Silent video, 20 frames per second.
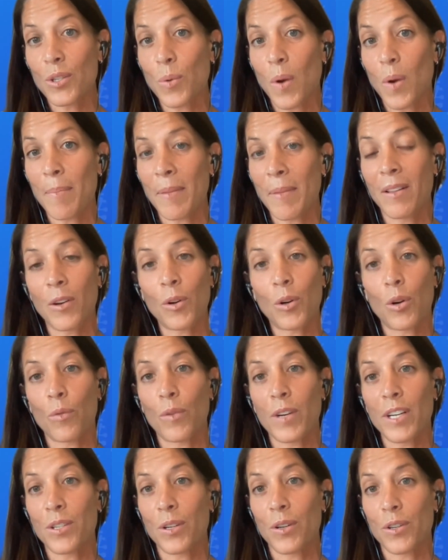So I'm a clinical
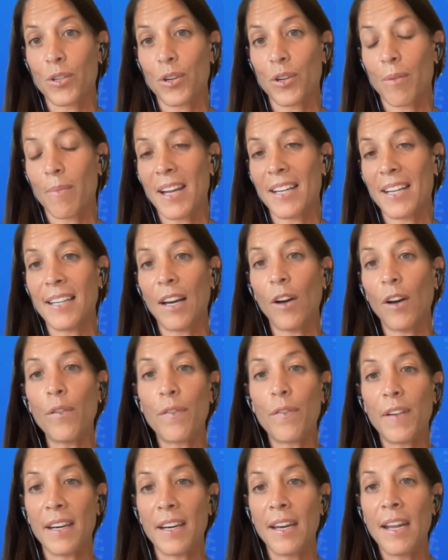researcher
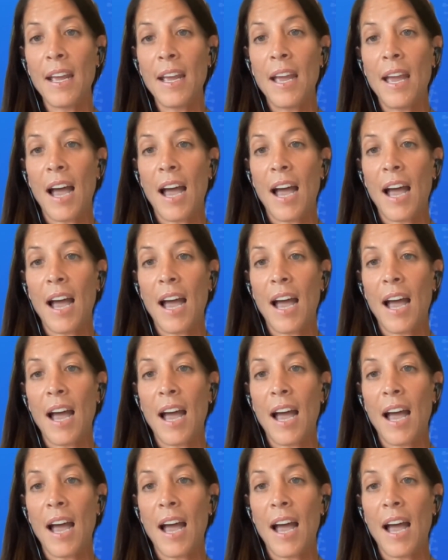myself, and